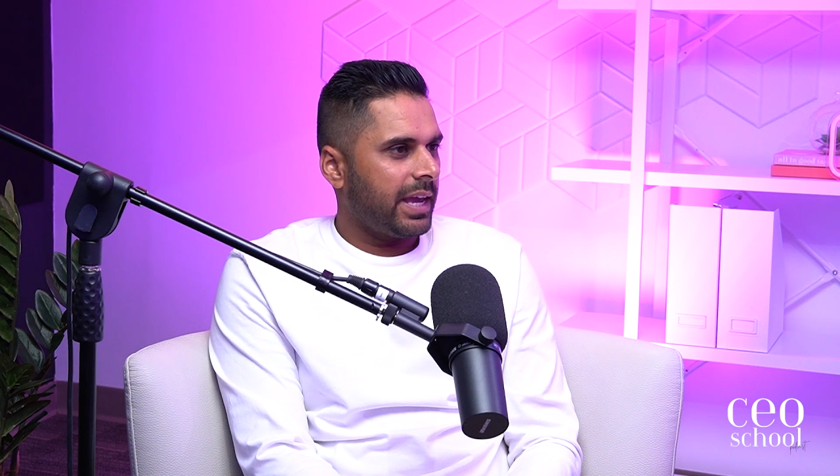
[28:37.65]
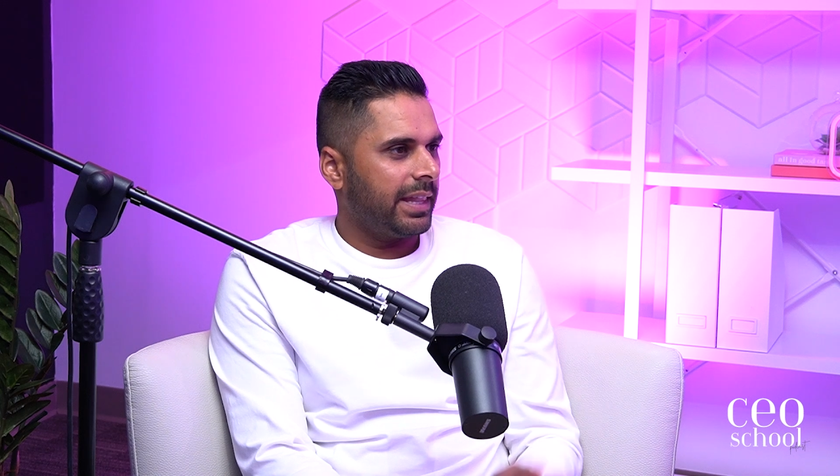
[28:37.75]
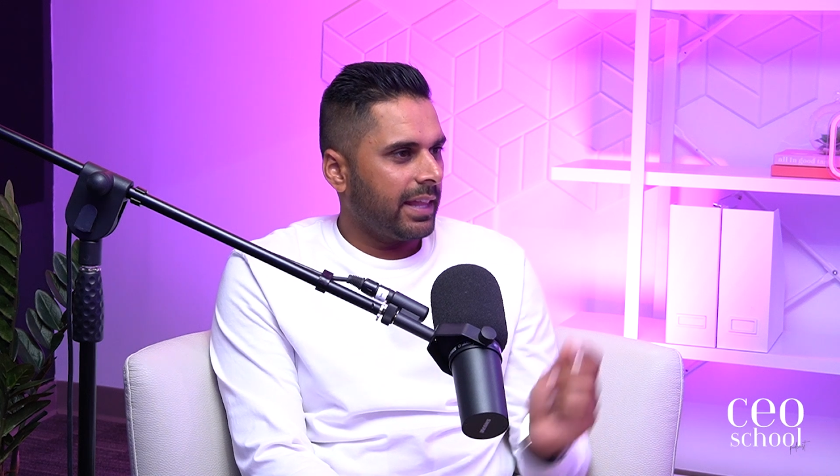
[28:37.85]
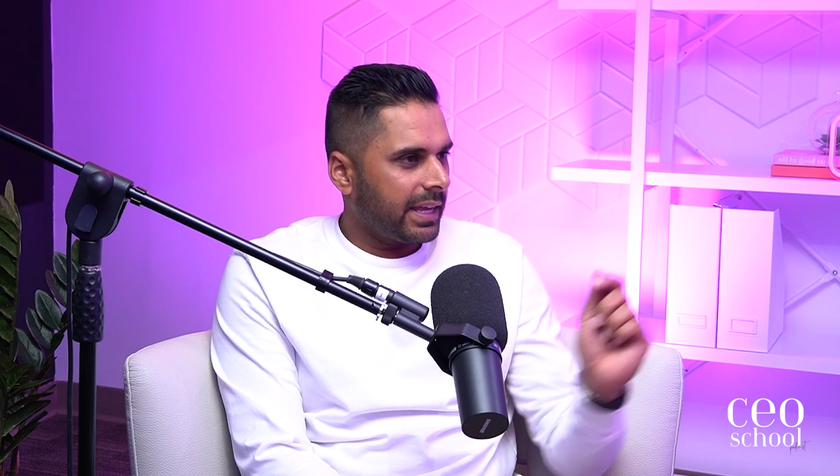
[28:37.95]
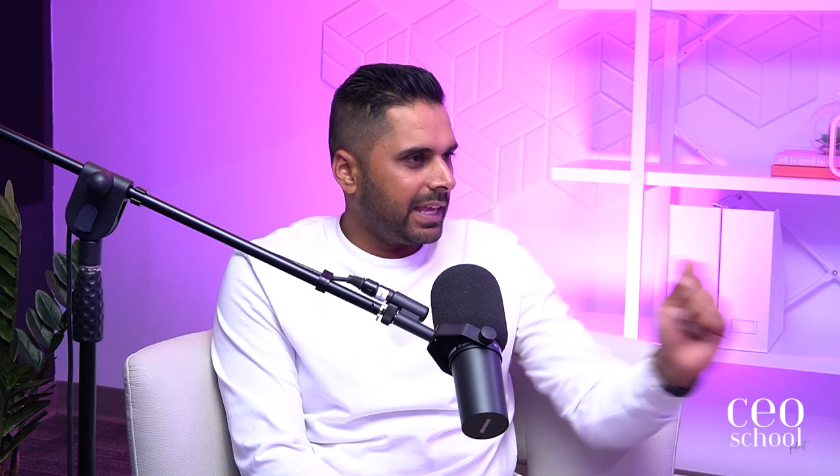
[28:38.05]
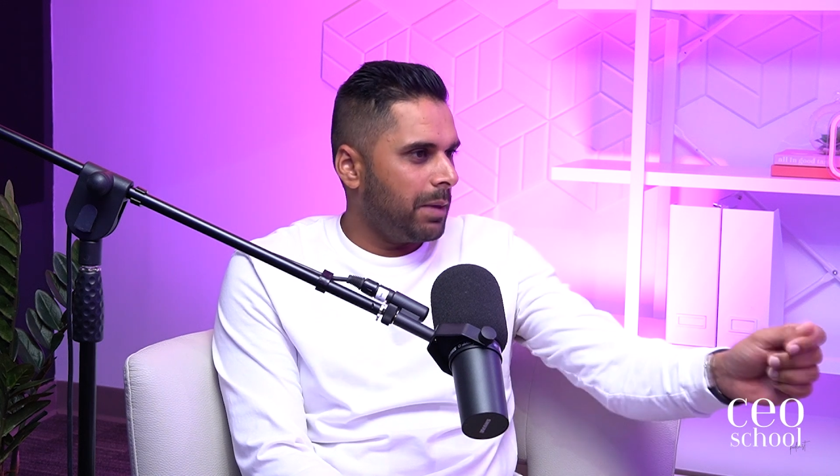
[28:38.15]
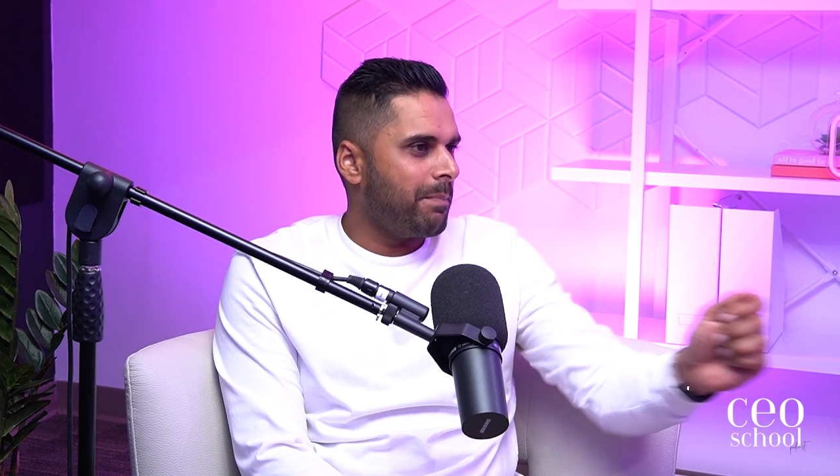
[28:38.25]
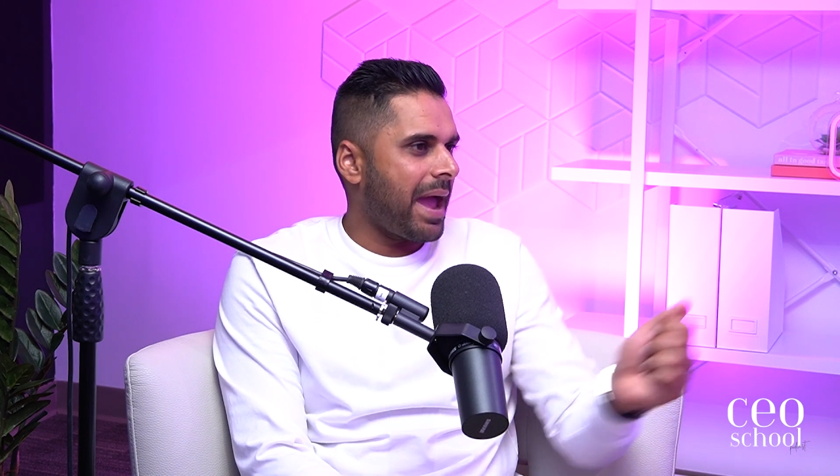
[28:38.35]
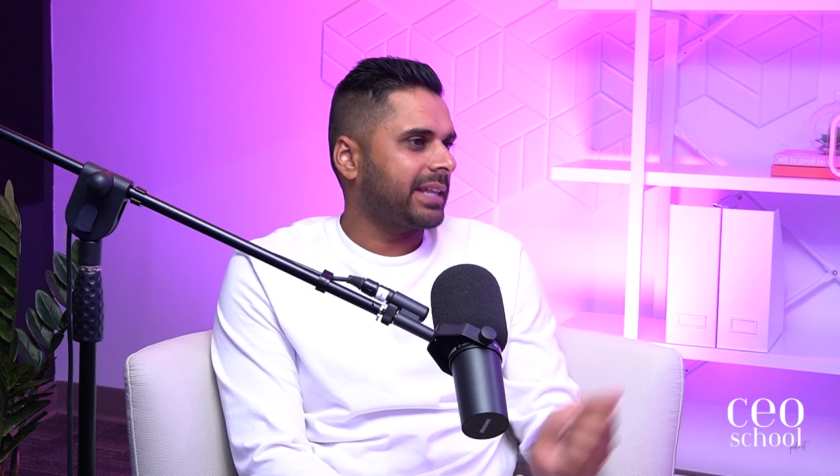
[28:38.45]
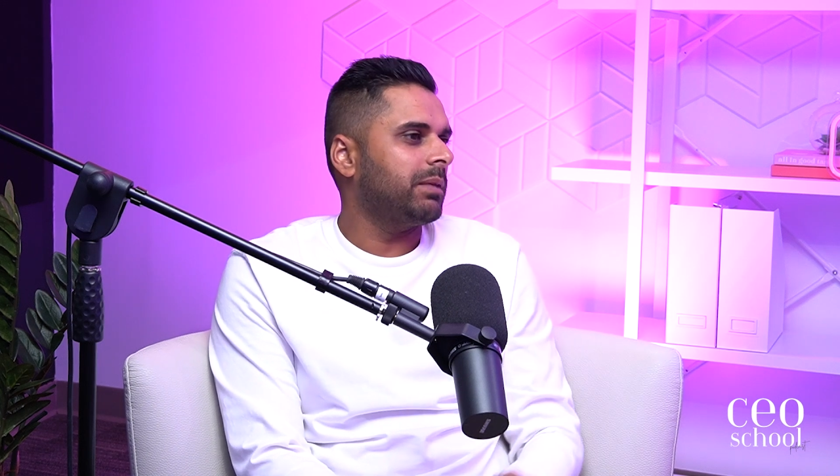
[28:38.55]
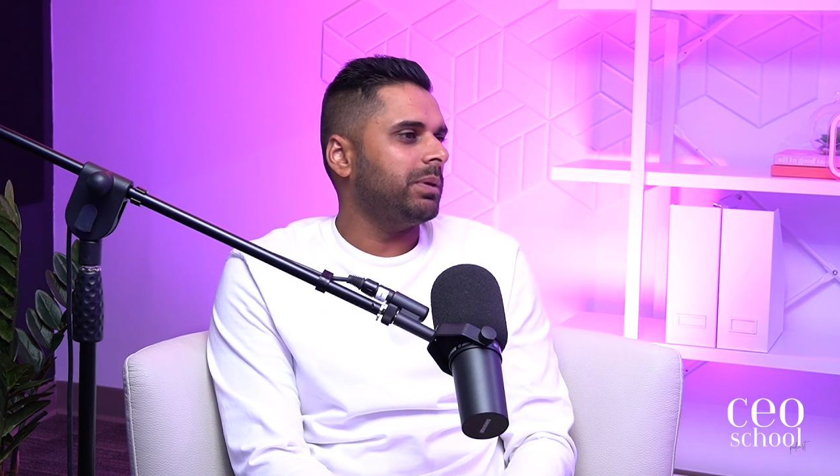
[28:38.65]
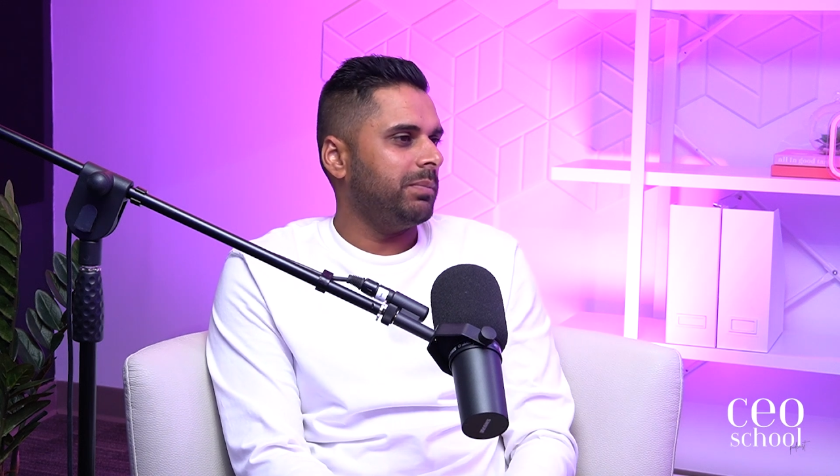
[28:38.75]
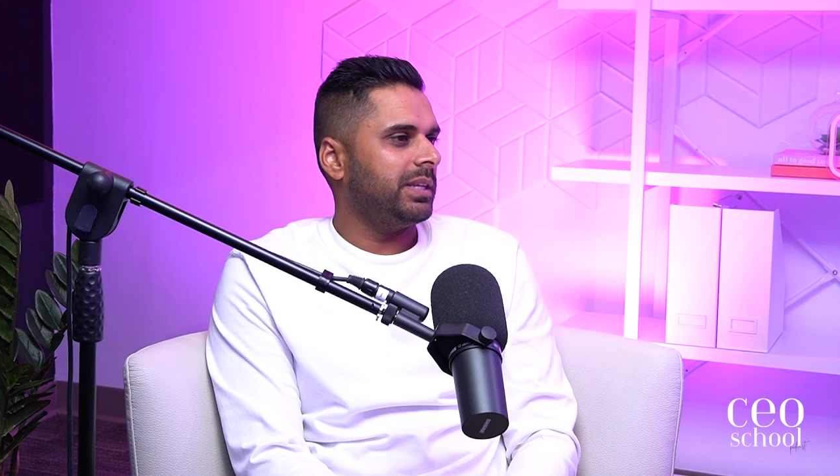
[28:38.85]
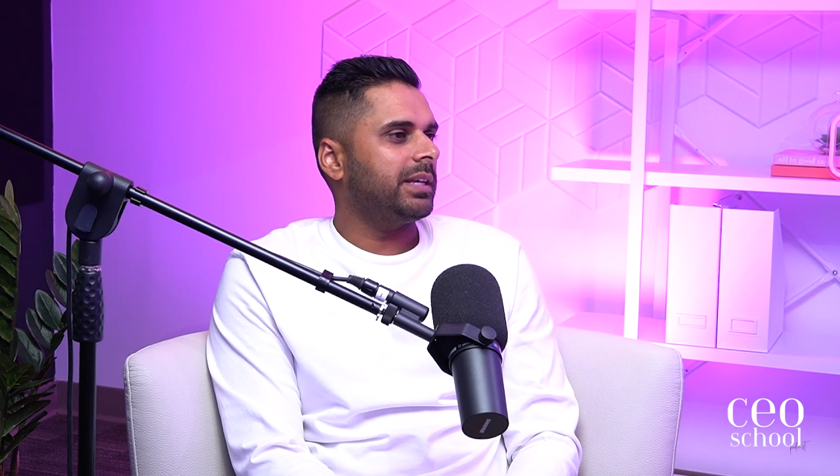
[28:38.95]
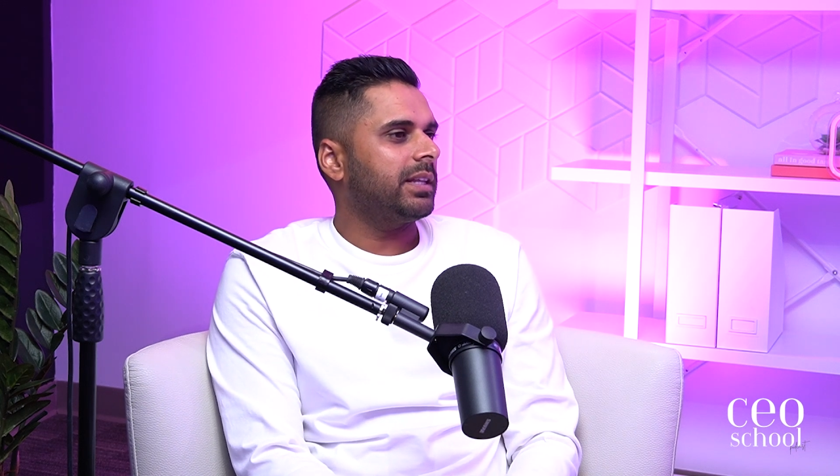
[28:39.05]
and like impact them
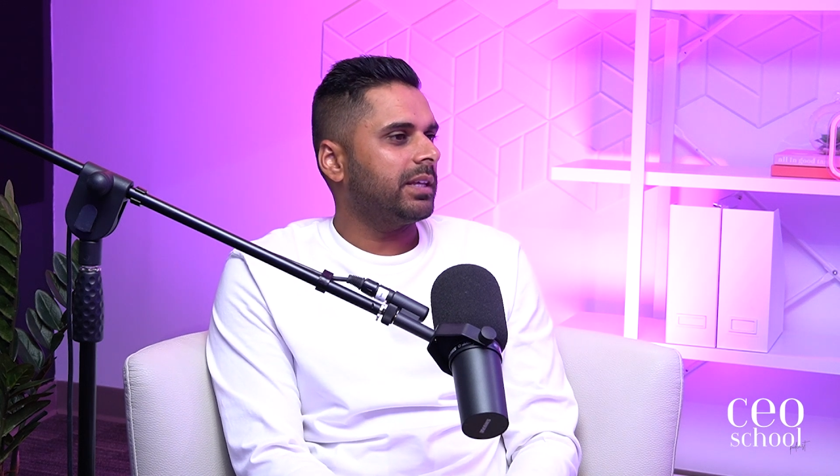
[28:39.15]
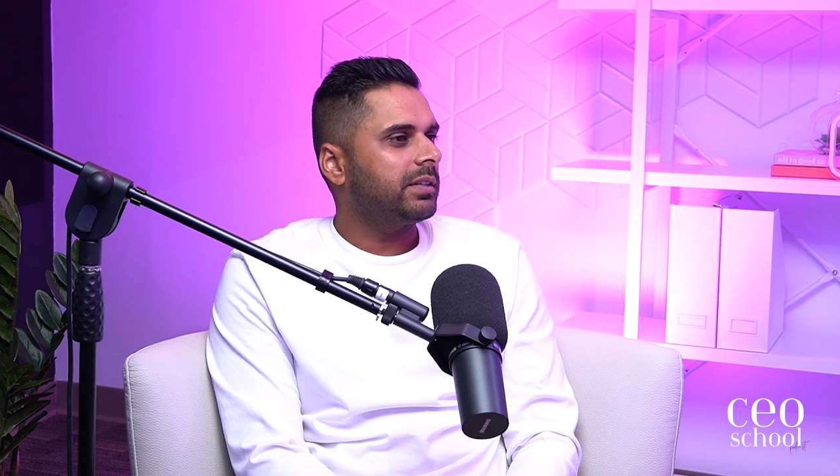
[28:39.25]
immediately.